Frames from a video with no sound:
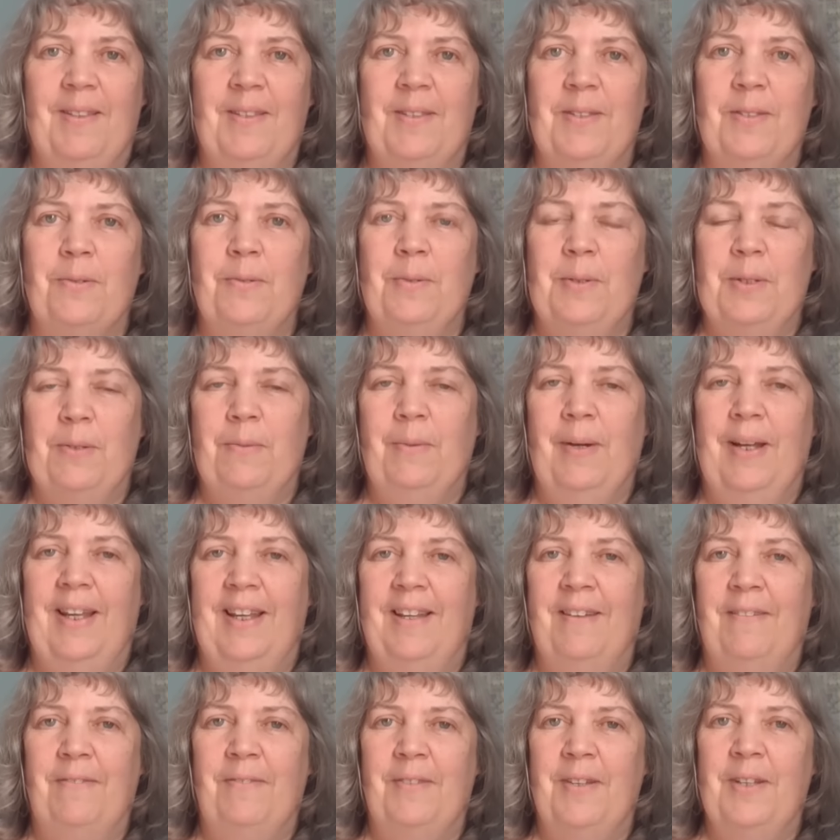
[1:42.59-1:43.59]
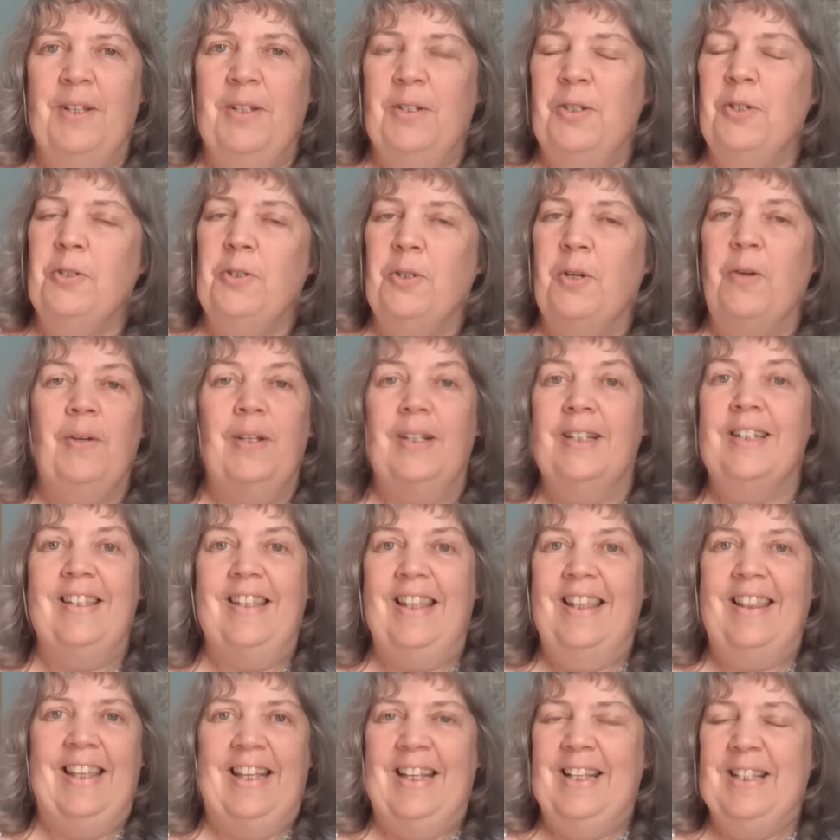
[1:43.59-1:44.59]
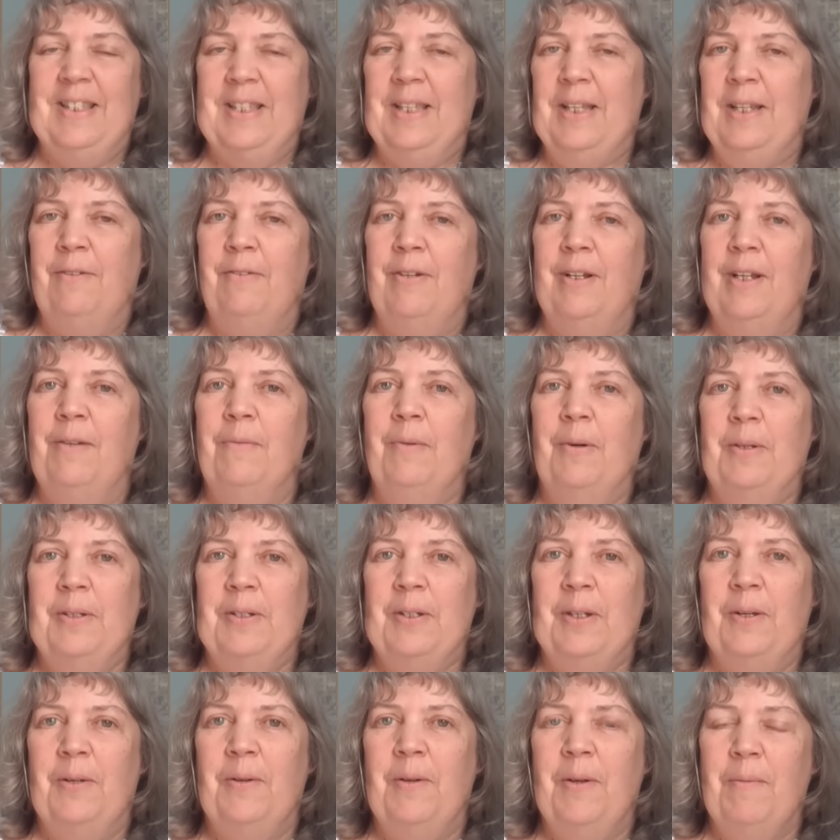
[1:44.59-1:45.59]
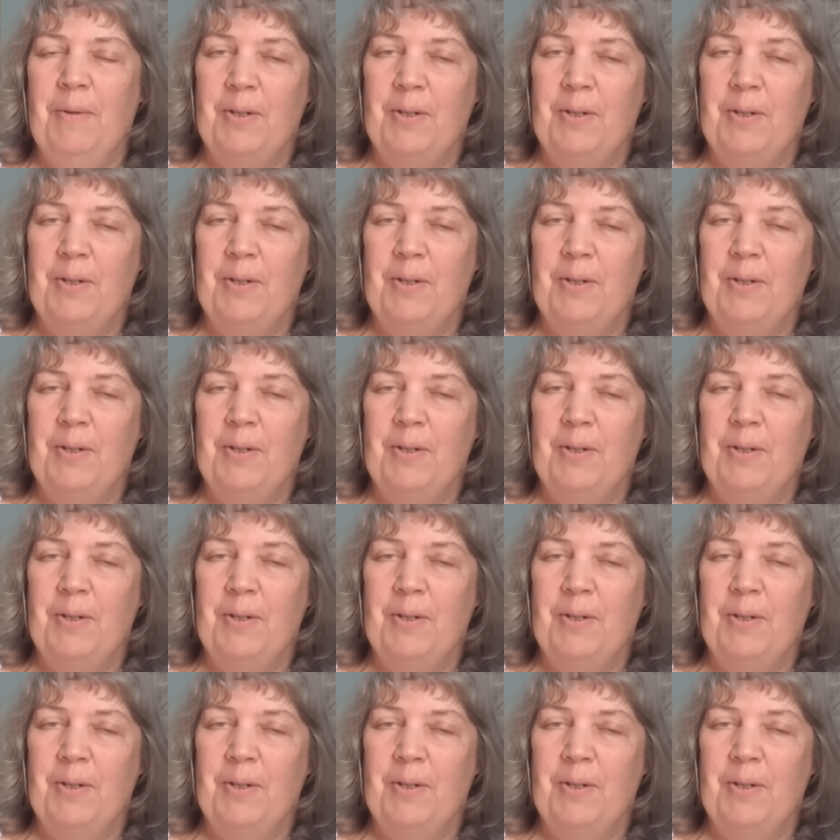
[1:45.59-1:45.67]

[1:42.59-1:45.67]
there's always a way of just going to the things that you really want to.